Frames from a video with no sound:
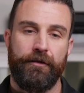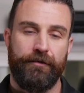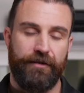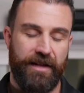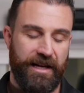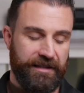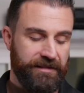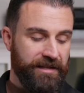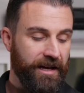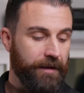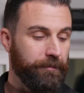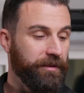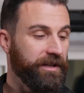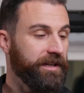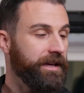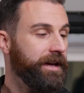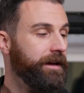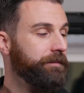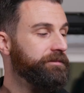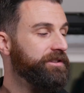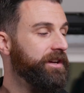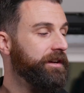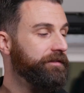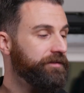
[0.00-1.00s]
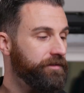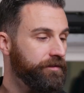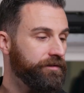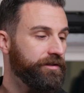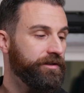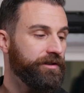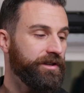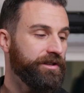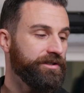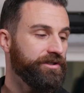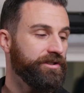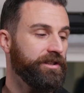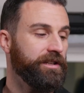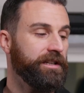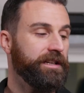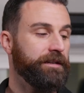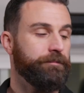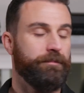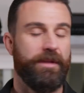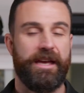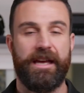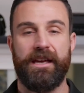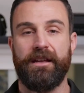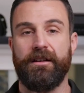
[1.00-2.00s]
Flat tappet camshafts are
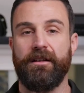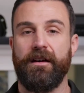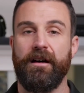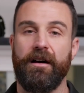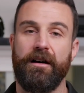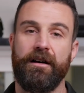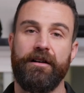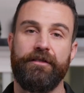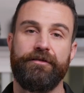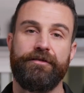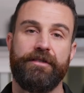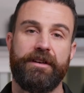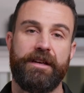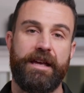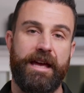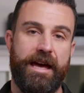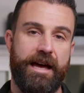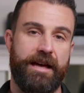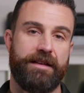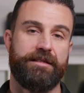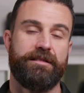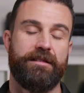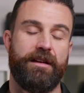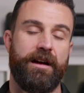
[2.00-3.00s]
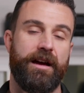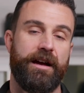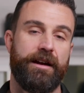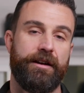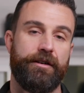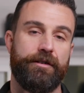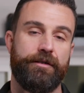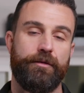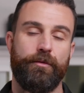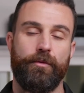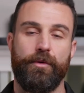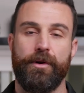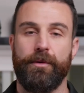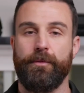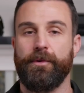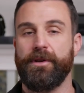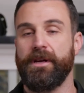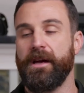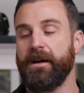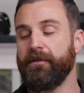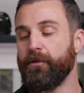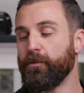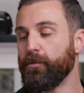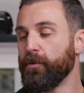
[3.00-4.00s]
traditionally made of cast iron, where
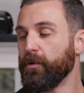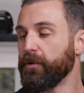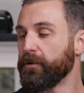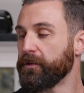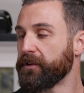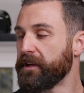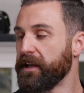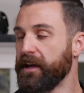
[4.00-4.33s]
when you have a roller